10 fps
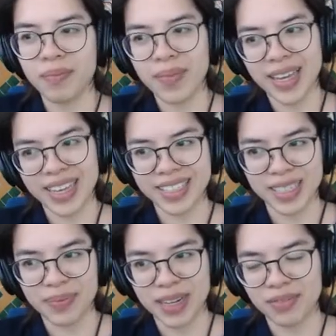is this
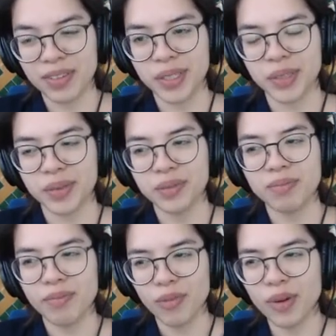beneficial?
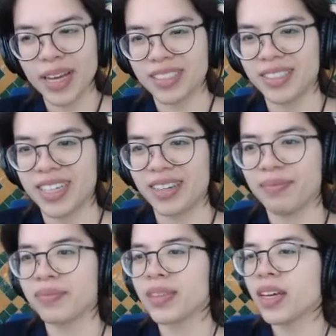We'll get to that.
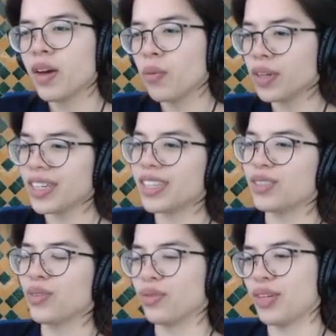What is
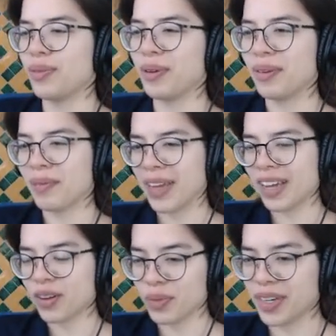nonverbal
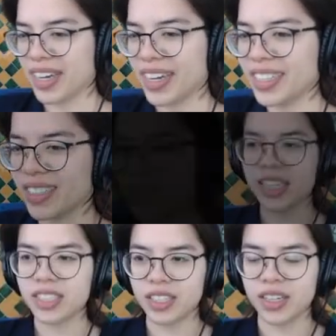communication?
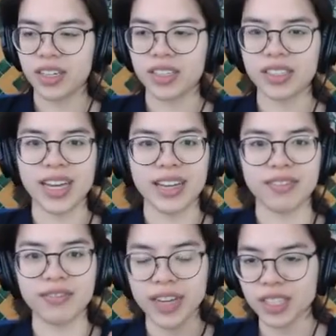Gestures and
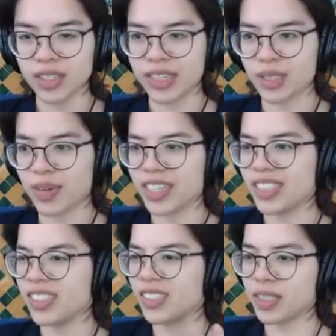facial
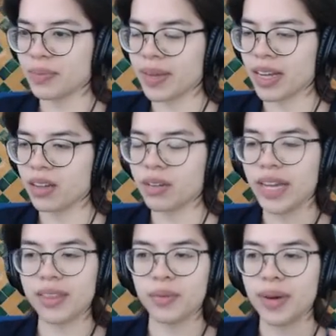expressions, smell
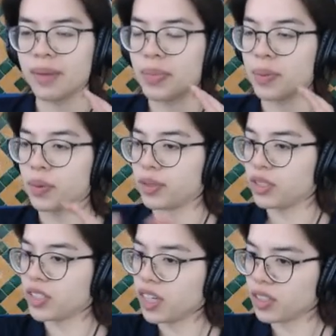and the way people would
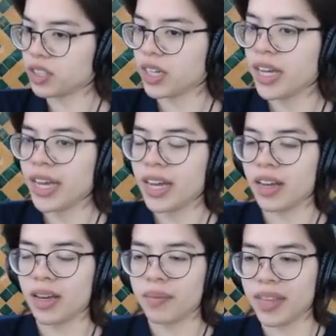touch,
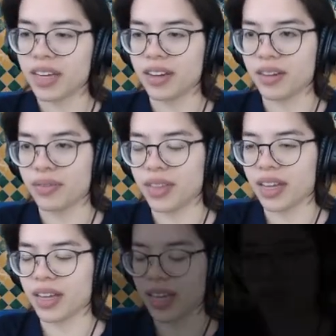that kind of
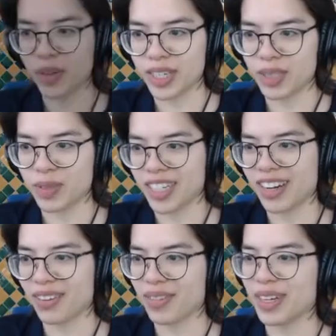thing. For this
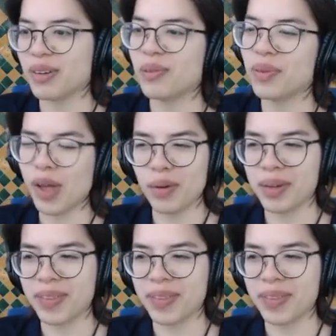particular video, we'll only be